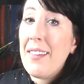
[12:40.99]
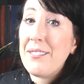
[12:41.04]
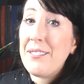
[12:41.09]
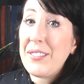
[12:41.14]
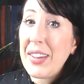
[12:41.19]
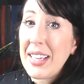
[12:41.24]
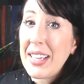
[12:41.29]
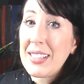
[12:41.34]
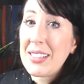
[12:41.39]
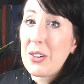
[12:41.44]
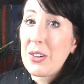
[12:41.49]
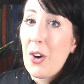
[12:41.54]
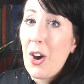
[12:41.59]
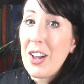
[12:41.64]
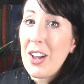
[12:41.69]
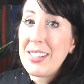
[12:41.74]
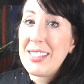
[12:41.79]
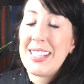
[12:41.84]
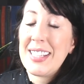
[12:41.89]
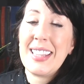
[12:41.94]
fingers
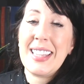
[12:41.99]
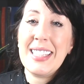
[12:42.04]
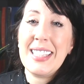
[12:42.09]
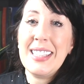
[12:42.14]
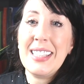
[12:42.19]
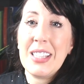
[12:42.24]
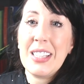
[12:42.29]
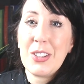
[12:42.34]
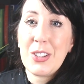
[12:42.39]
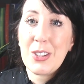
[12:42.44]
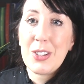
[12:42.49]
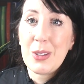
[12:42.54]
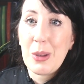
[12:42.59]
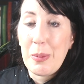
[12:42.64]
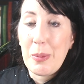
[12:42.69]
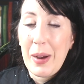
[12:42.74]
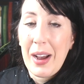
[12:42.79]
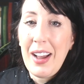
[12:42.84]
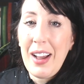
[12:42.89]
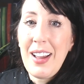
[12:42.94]
crossed, this
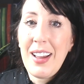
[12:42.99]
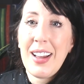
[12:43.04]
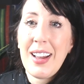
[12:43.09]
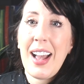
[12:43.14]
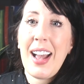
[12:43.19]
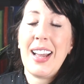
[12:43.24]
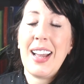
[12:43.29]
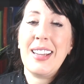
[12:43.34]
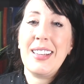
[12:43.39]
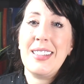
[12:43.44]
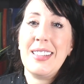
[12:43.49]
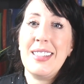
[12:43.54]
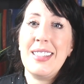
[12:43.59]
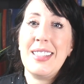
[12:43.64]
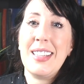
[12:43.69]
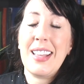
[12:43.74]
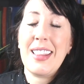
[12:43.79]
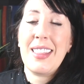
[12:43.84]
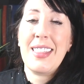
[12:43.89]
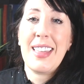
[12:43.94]
summer. And
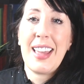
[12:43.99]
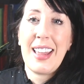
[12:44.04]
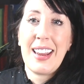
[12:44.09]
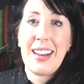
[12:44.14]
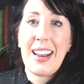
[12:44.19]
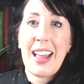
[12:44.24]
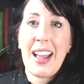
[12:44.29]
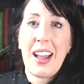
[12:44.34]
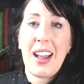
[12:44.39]
then